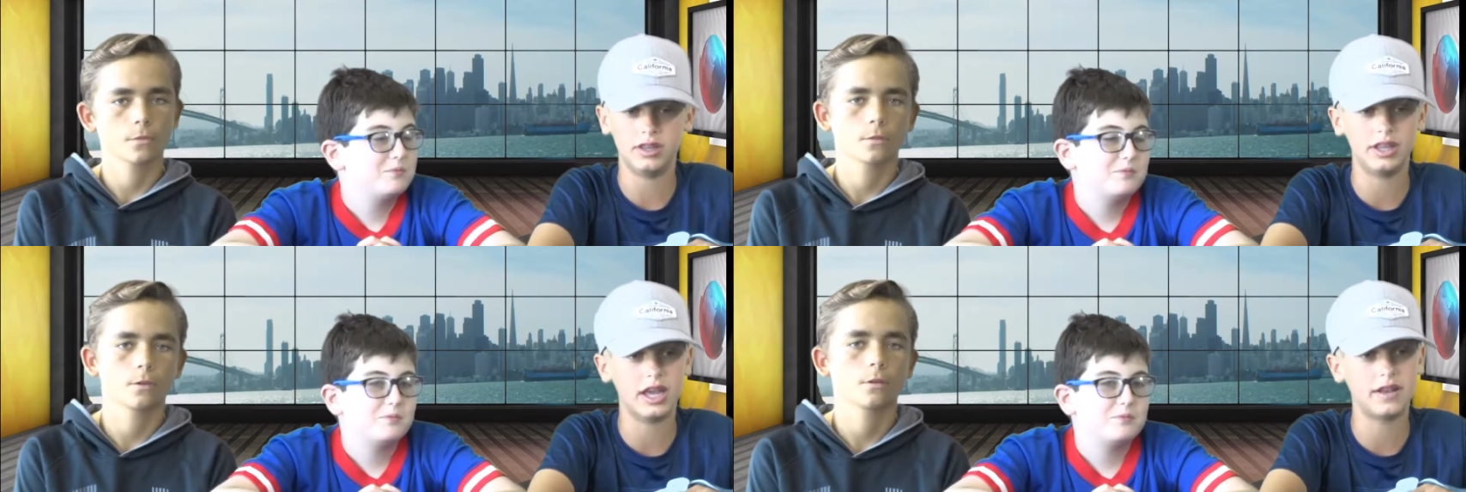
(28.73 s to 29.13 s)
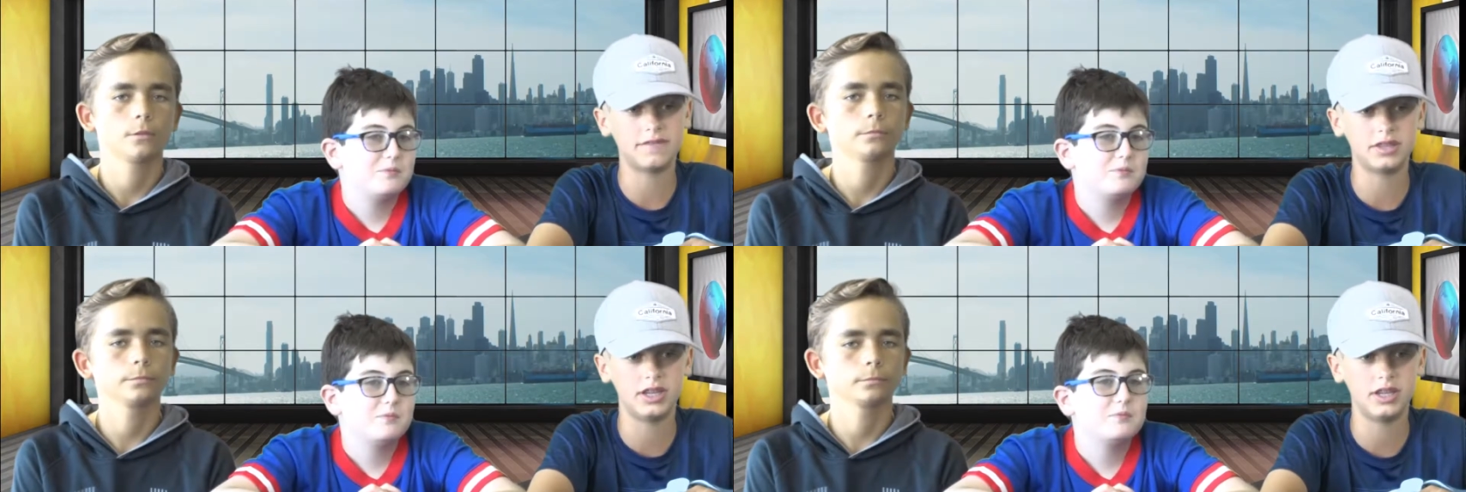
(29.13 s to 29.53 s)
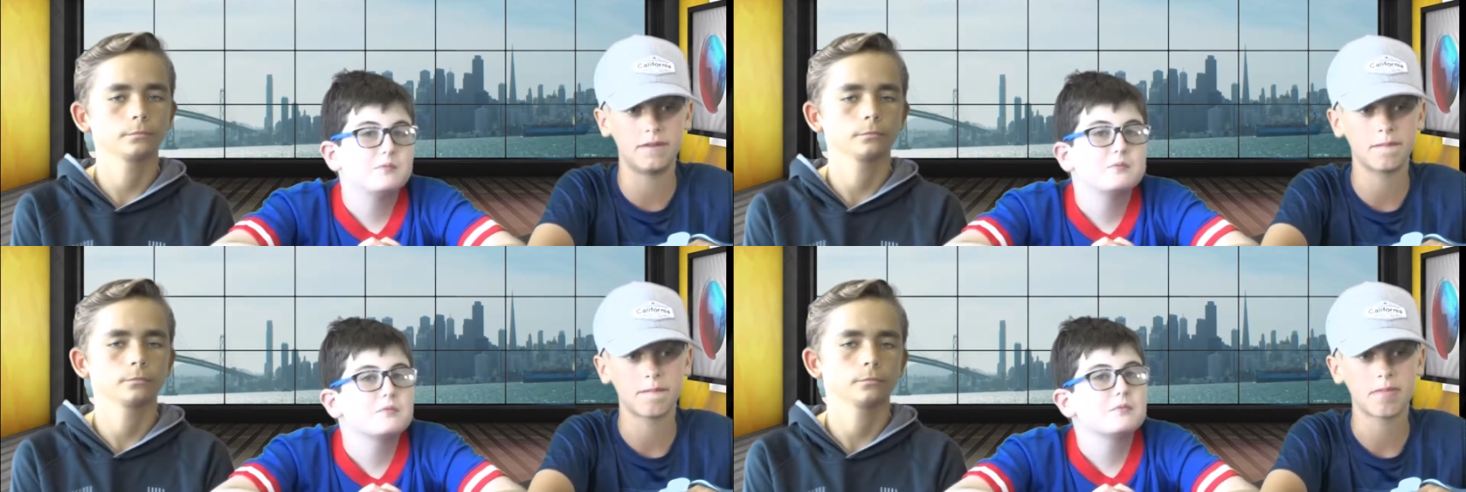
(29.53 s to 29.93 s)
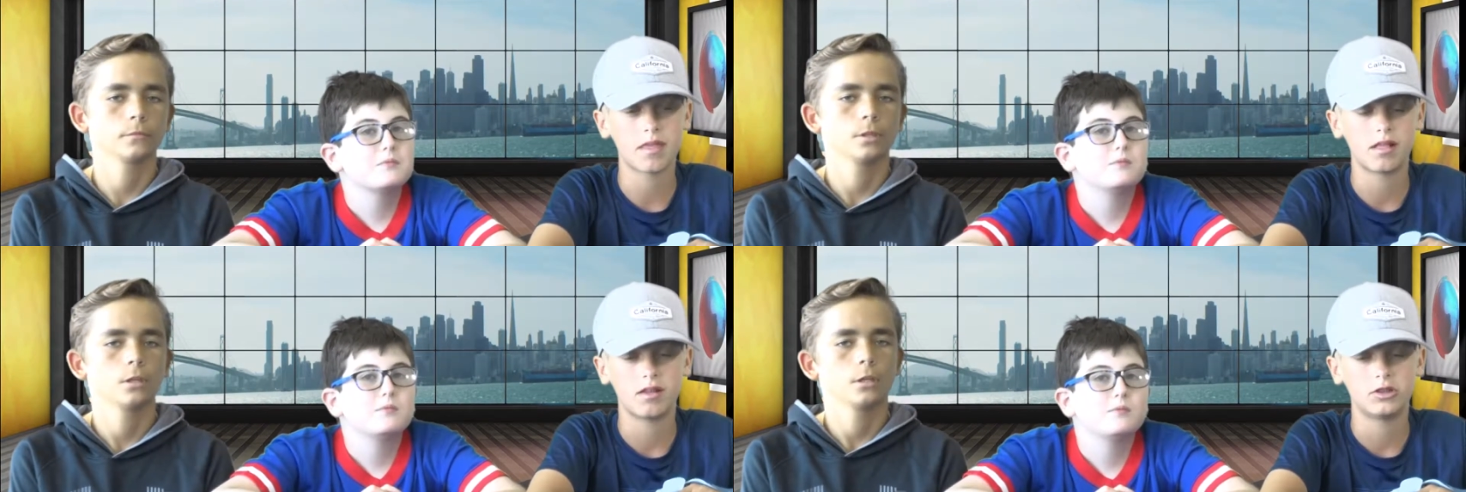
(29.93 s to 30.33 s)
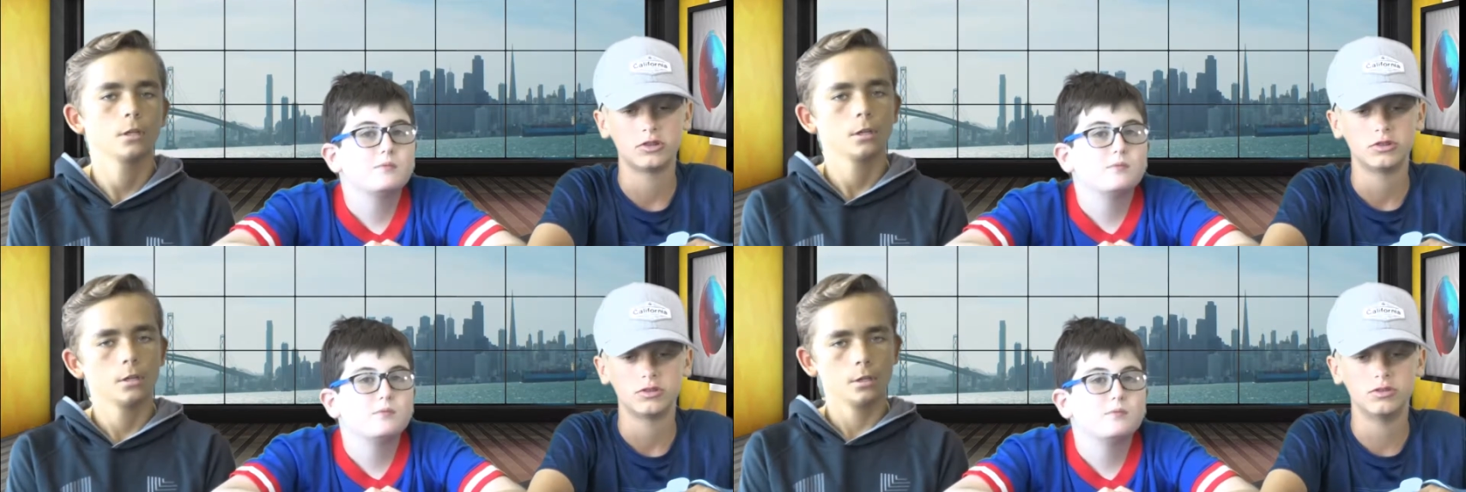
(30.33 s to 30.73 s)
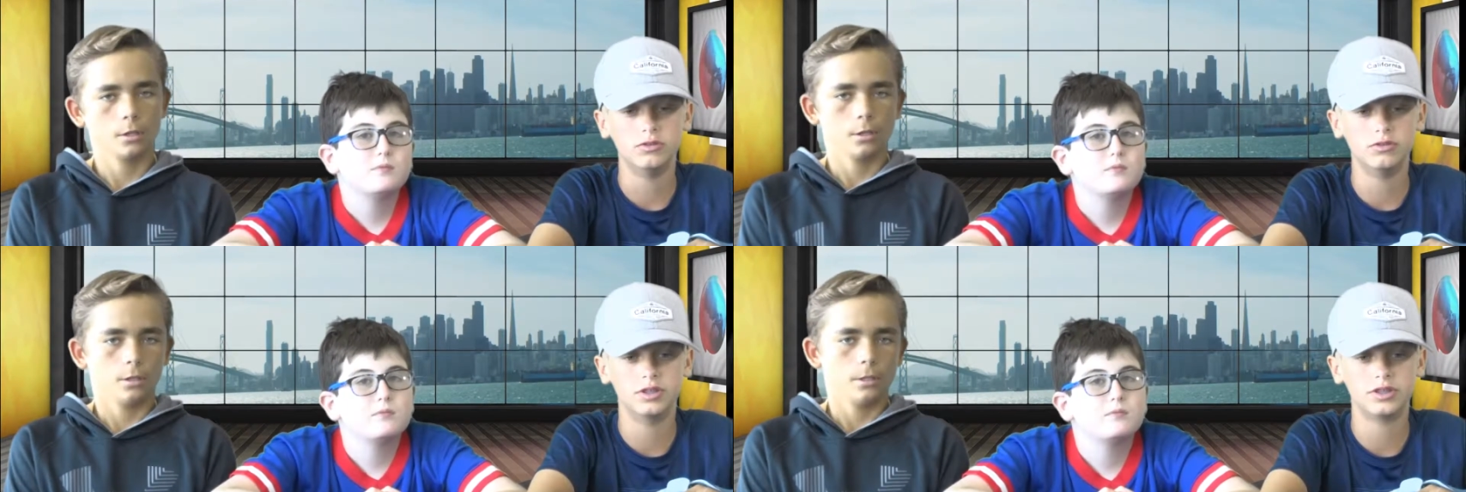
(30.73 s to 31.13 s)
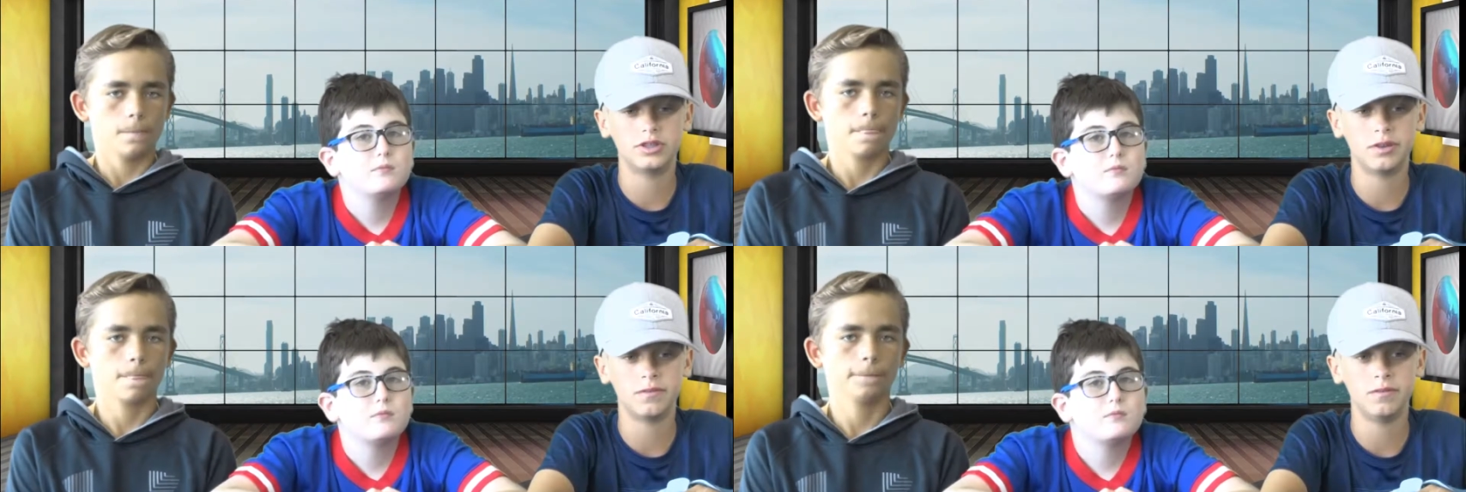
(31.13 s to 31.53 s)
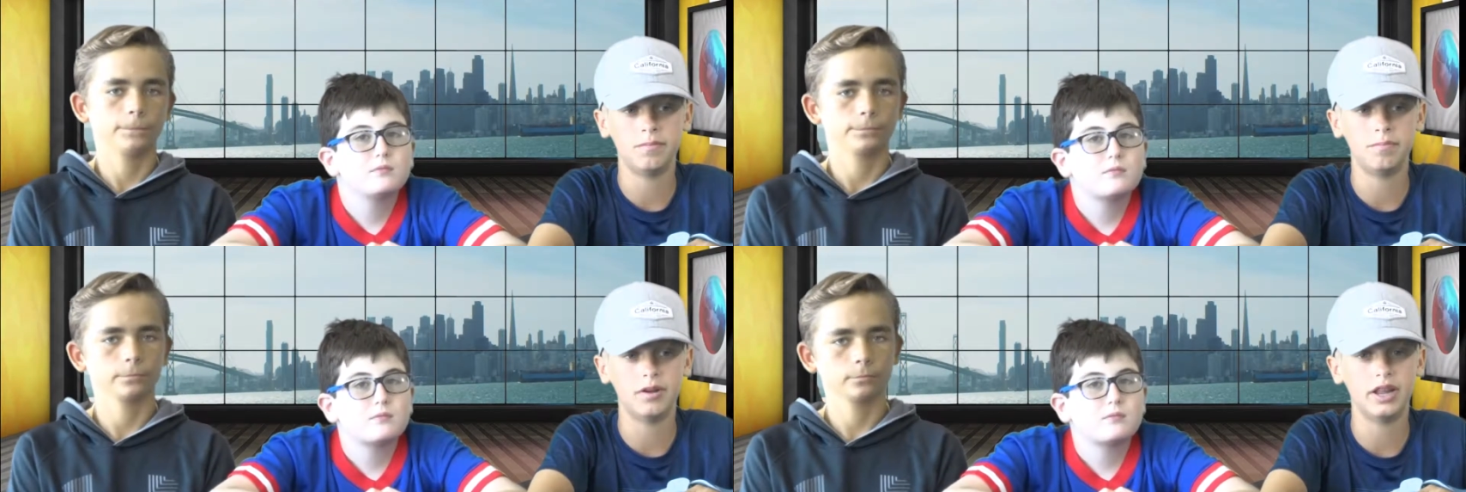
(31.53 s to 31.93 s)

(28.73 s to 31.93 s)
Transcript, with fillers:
Speaker 1: In the NFC. Ooh, that's toughy. But